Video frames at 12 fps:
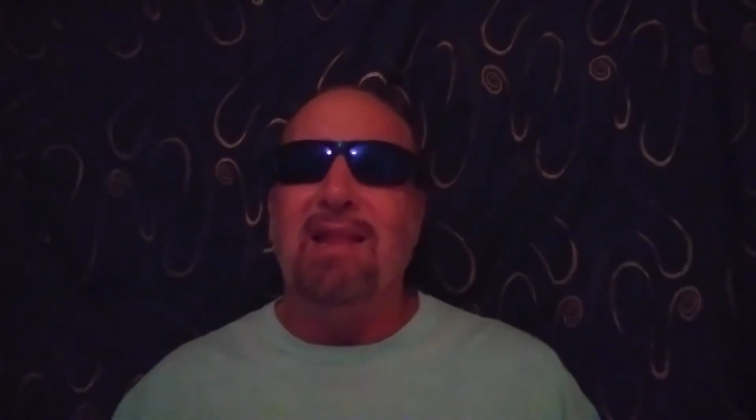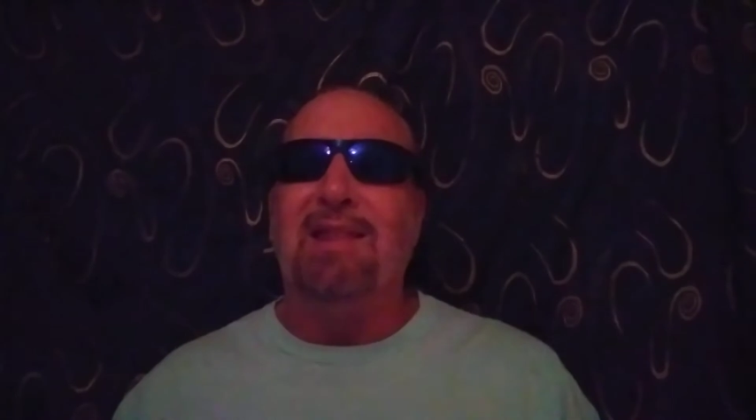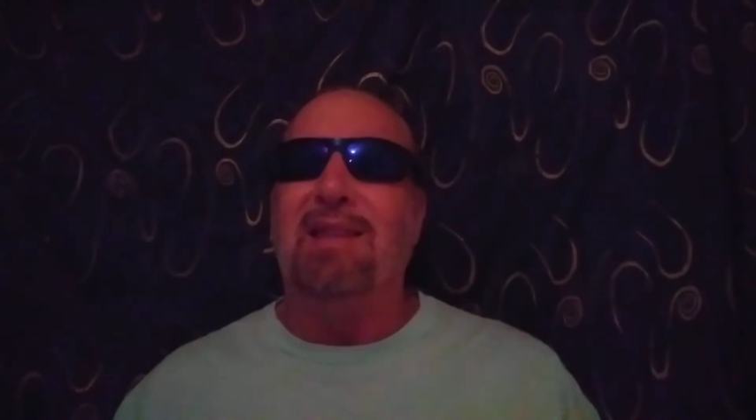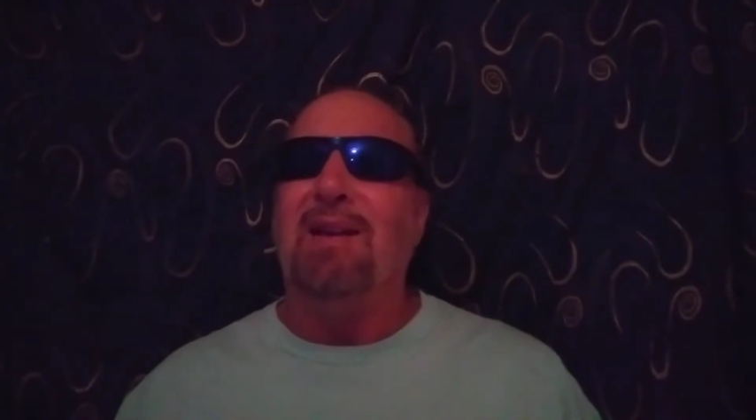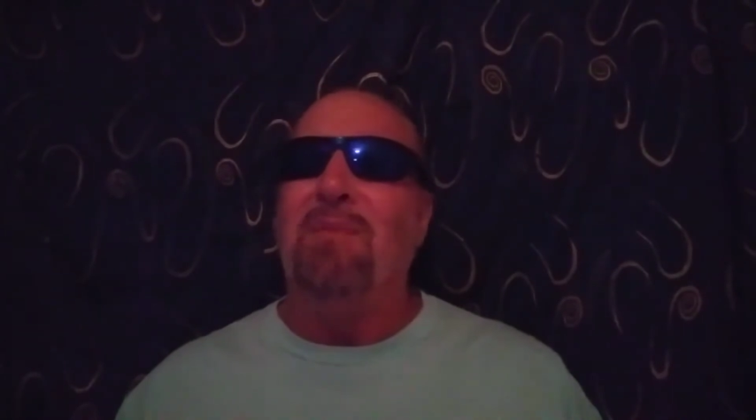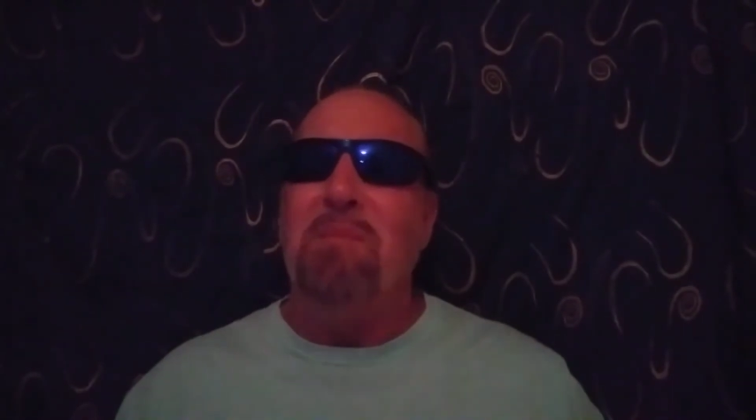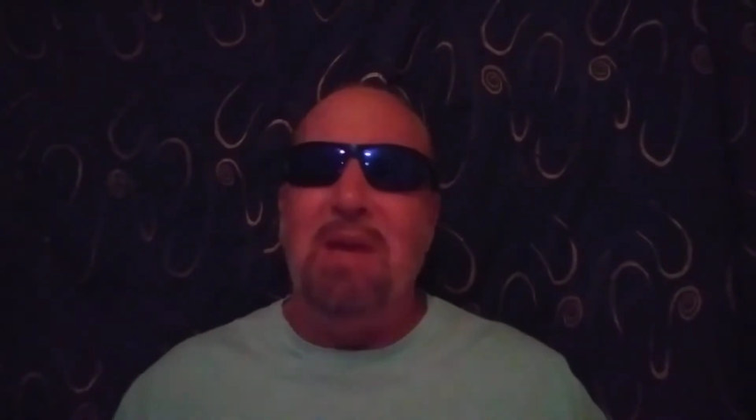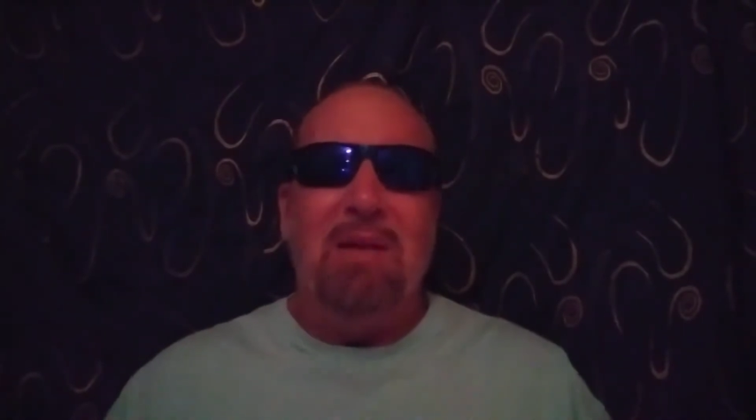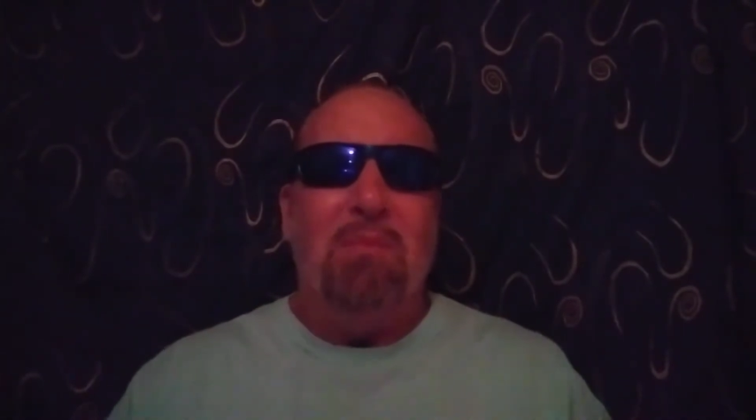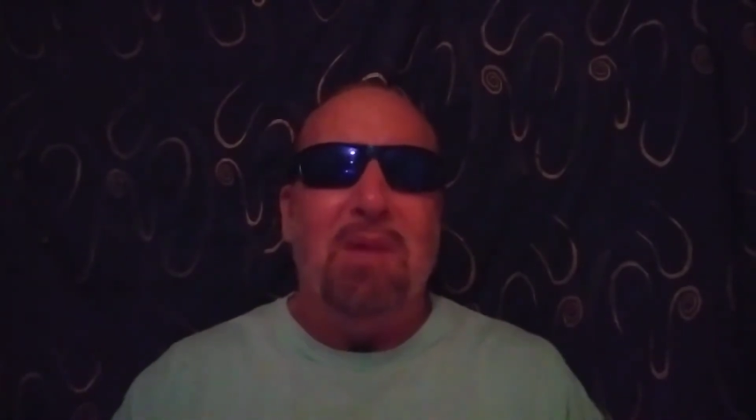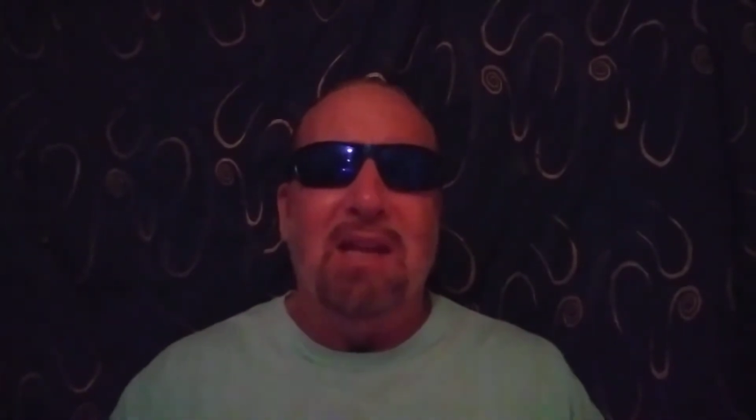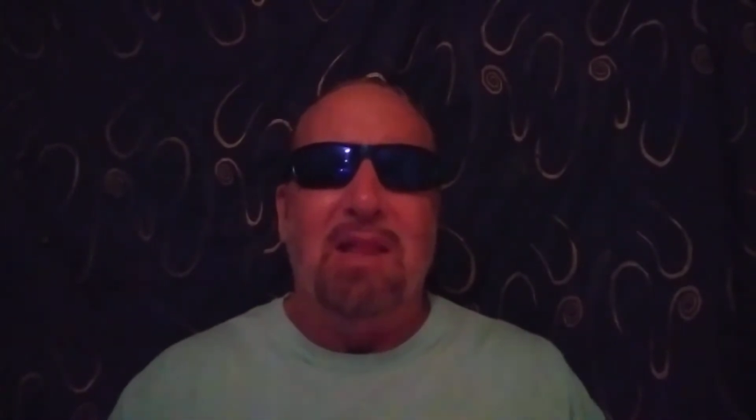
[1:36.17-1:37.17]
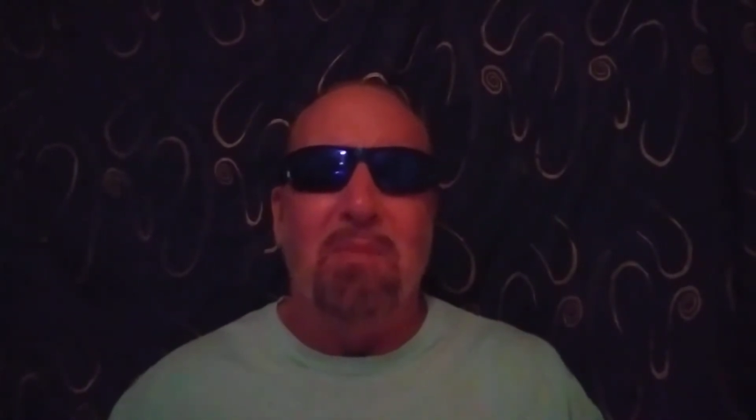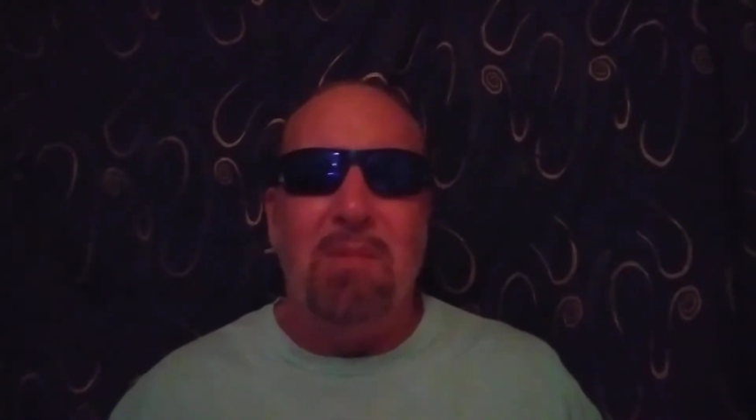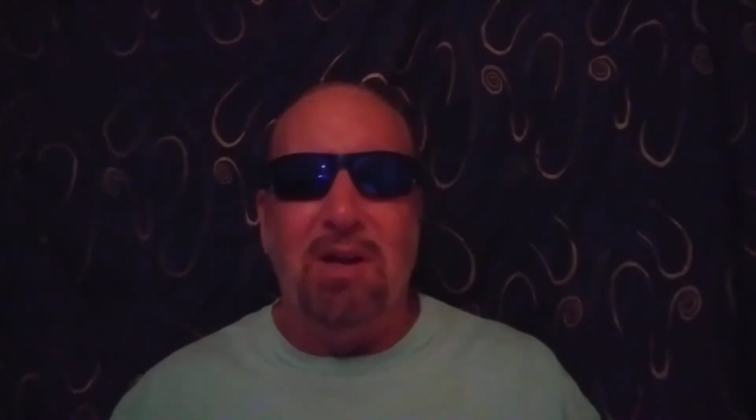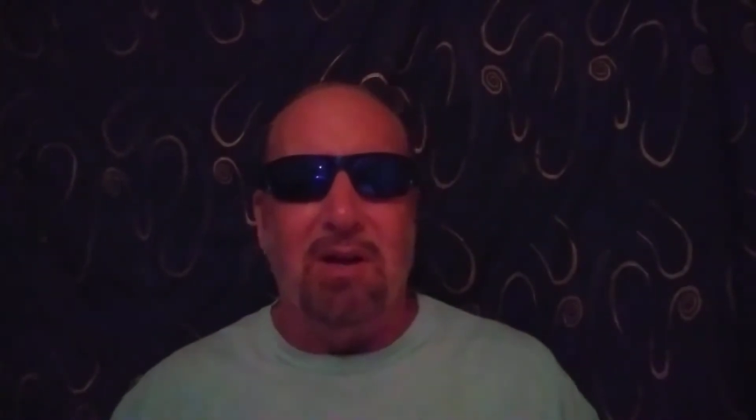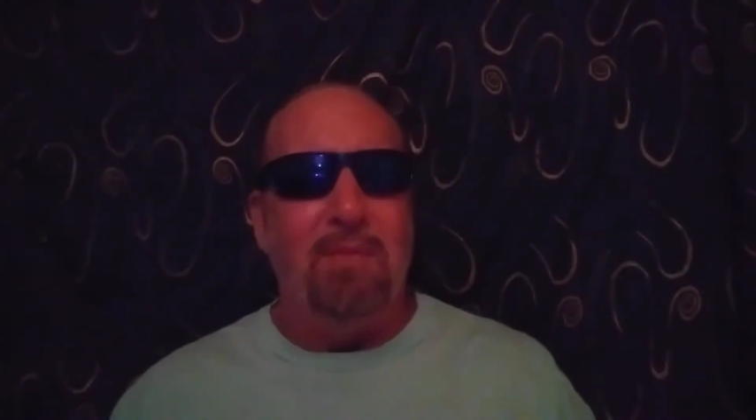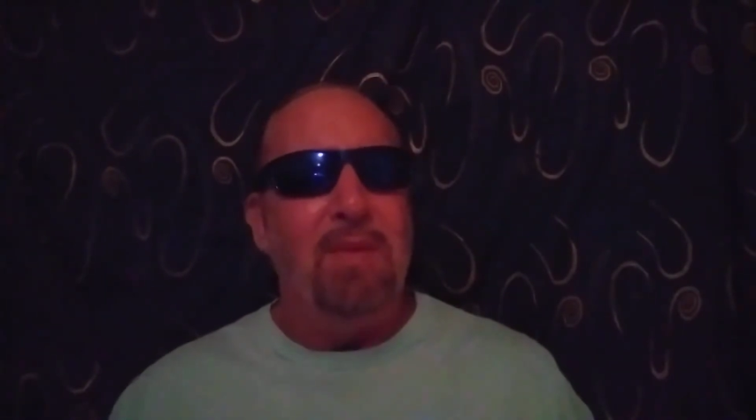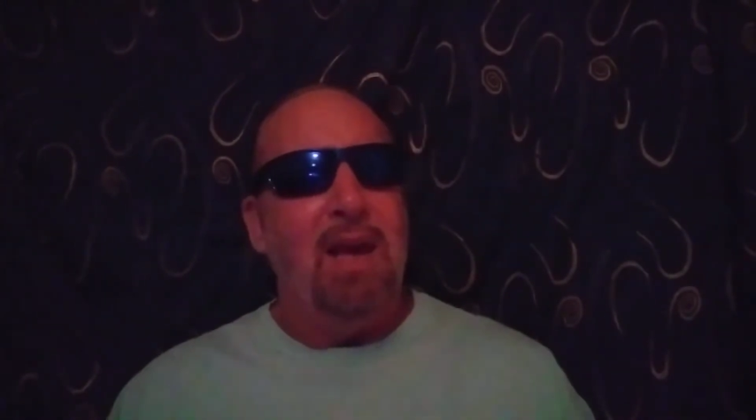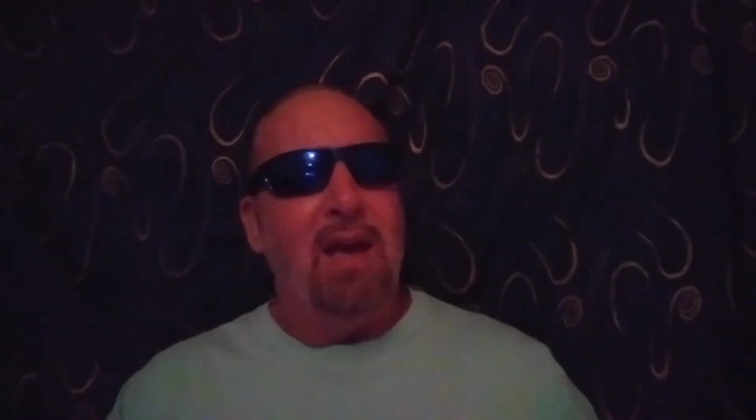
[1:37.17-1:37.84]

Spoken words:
to meet me in the middle.